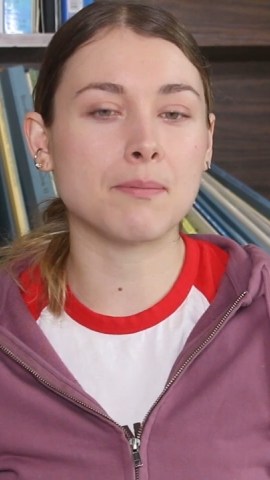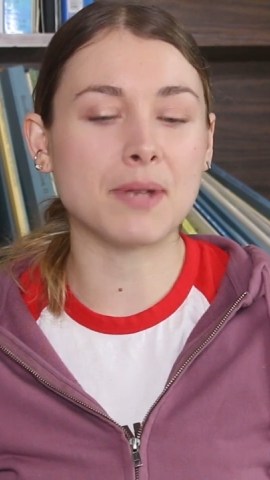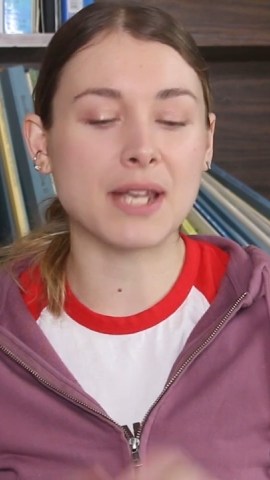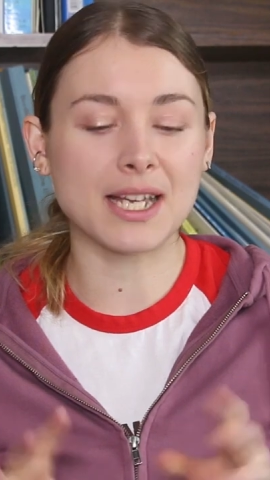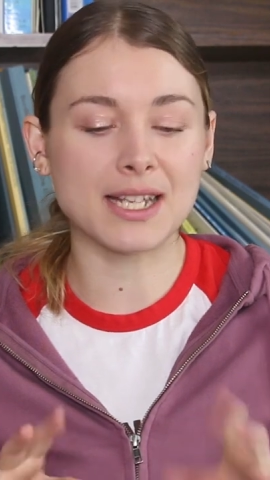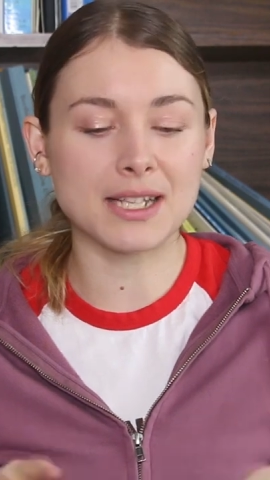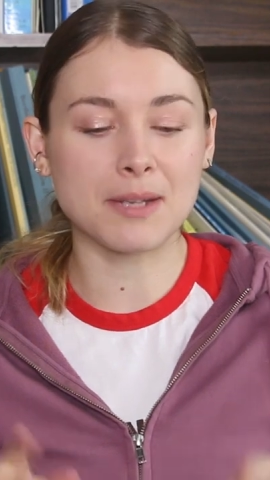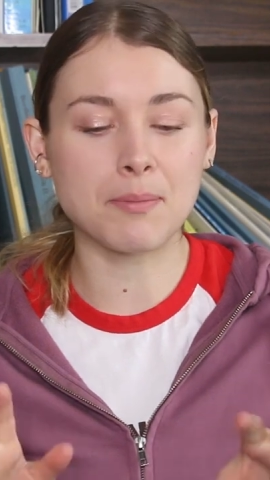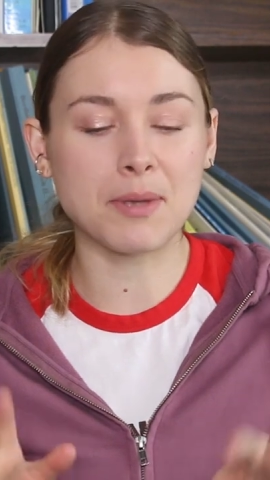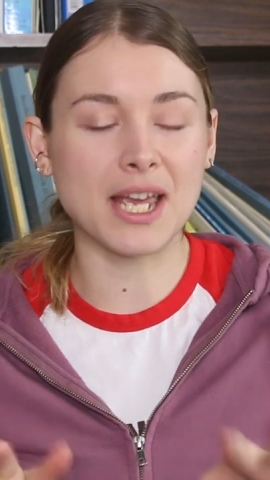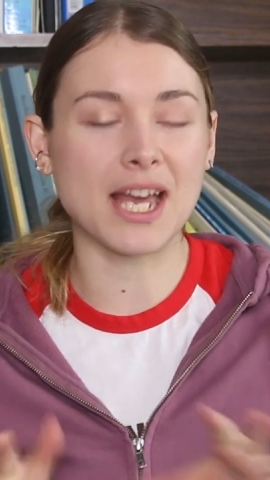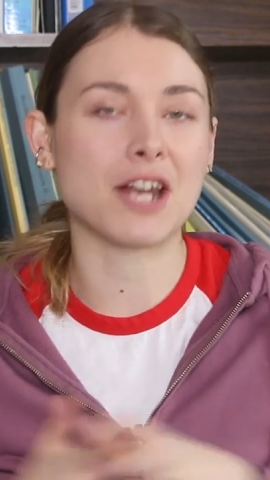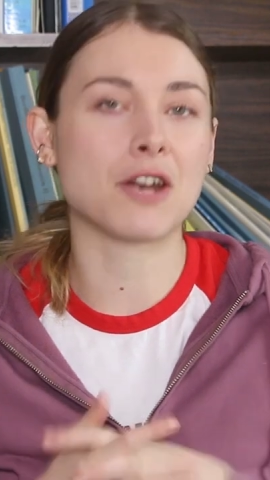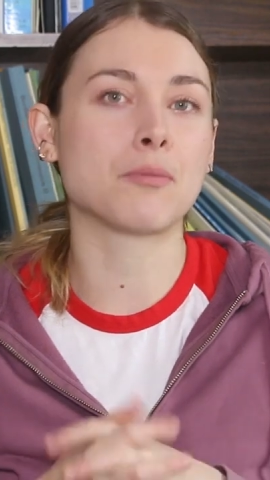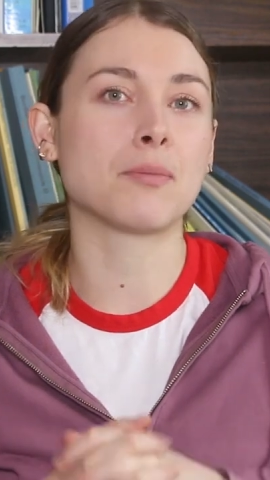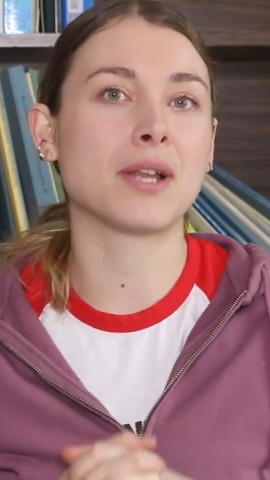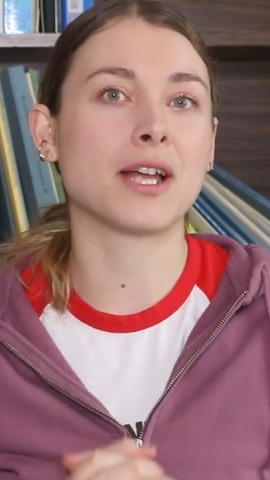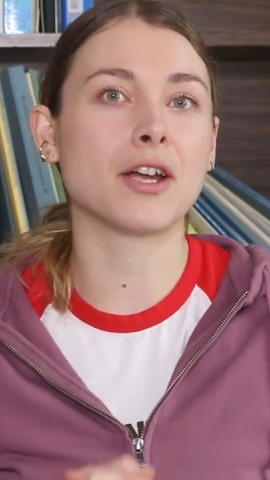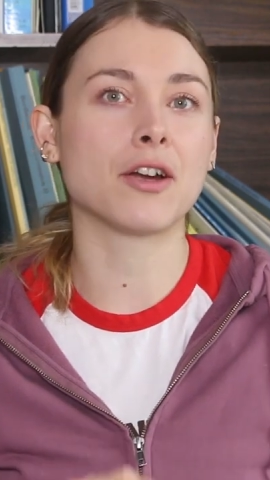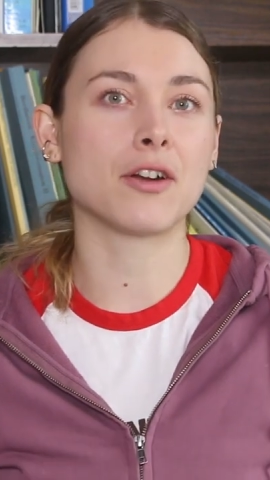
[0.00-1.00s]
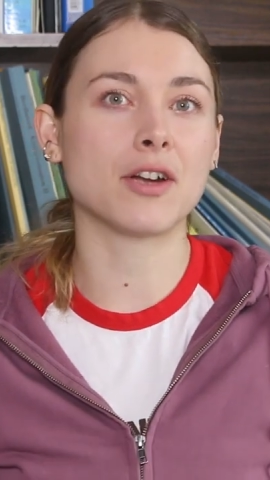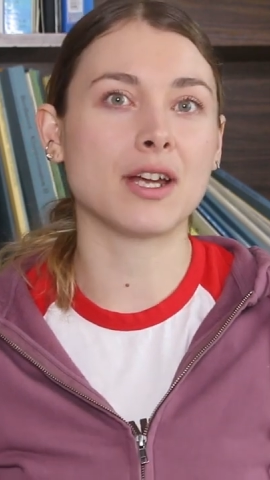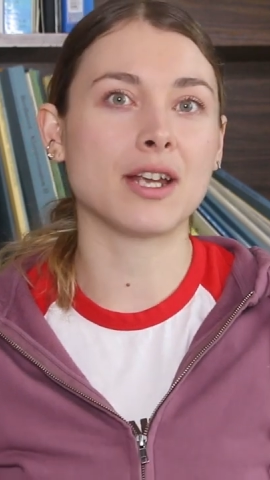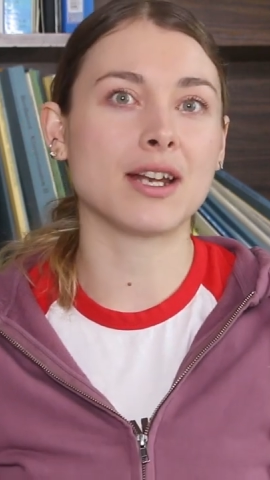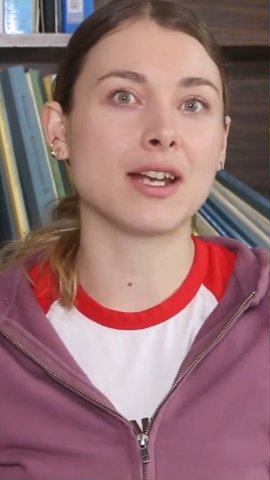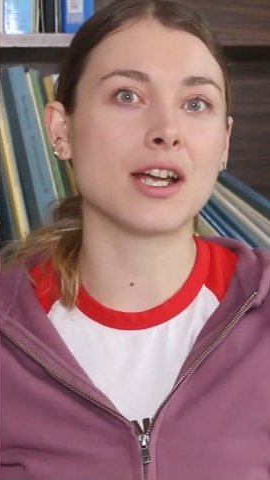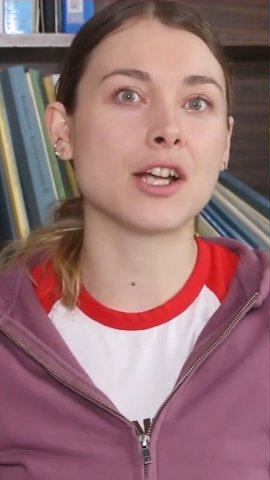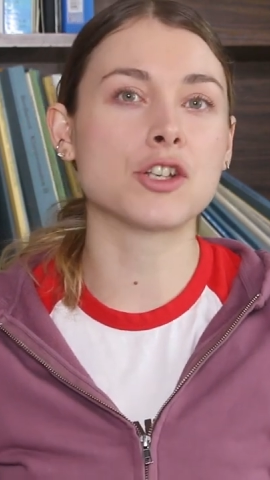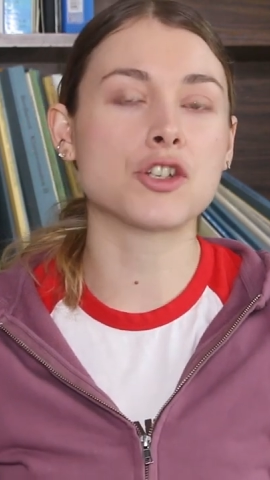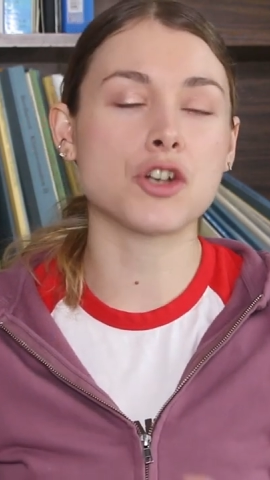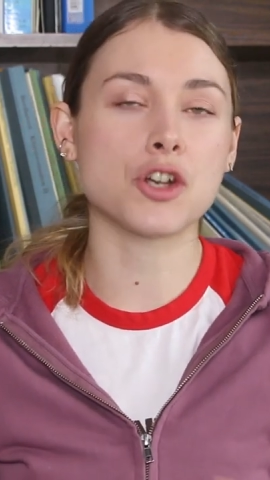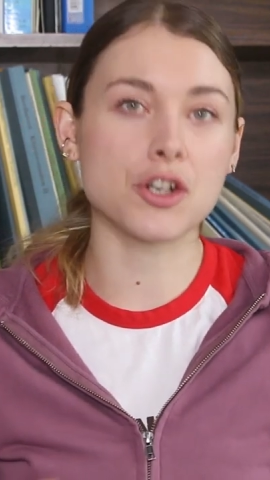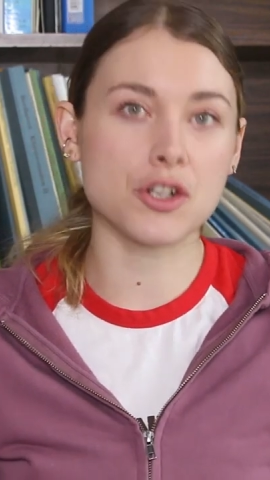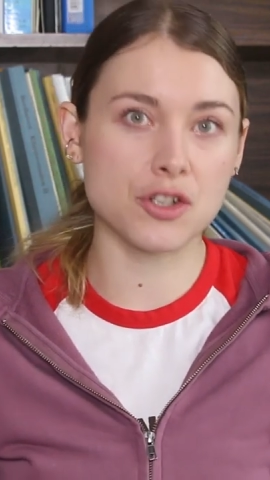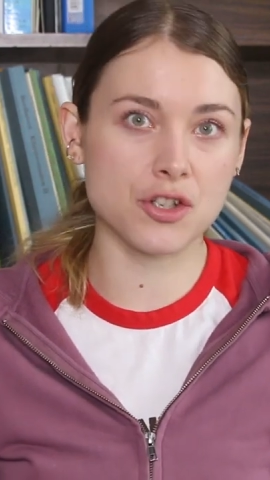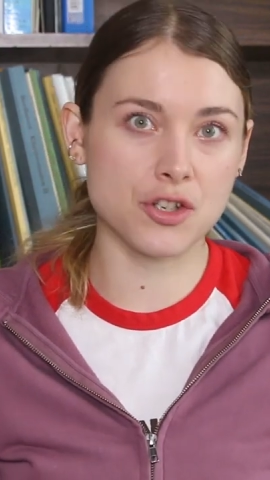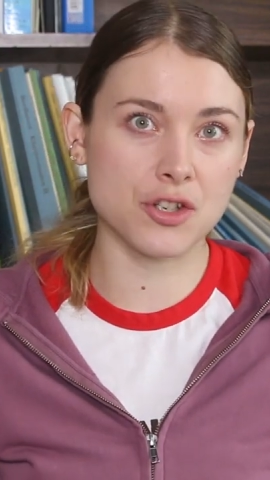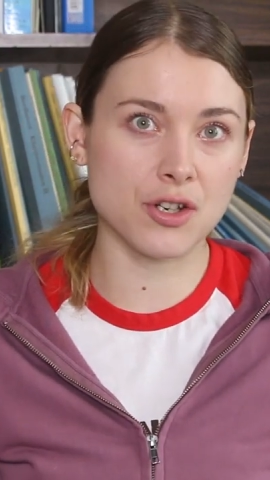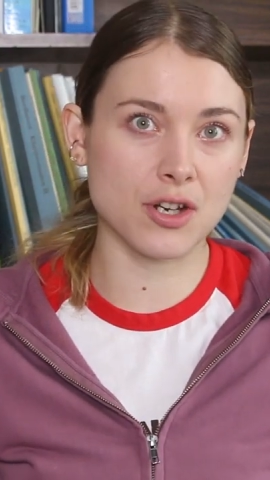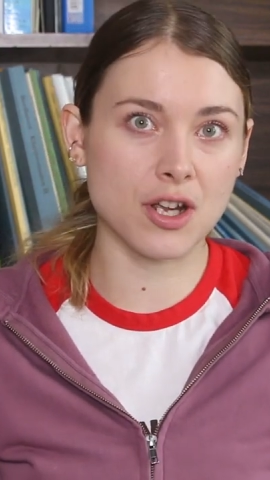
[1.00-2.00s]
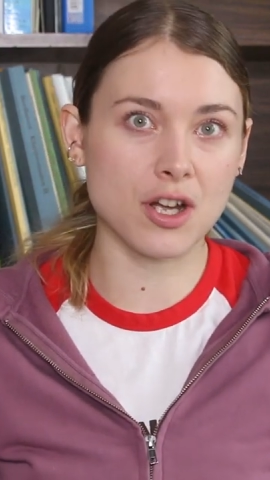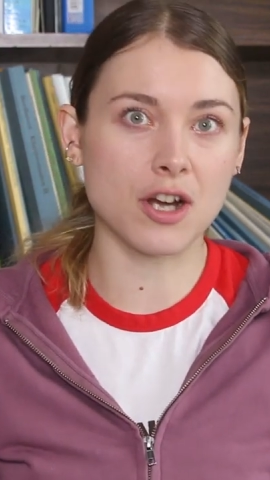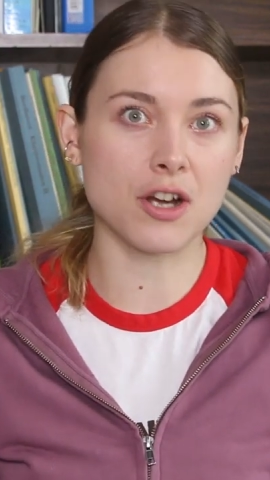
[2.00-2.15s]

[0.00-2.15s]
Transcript: being the piano player in a church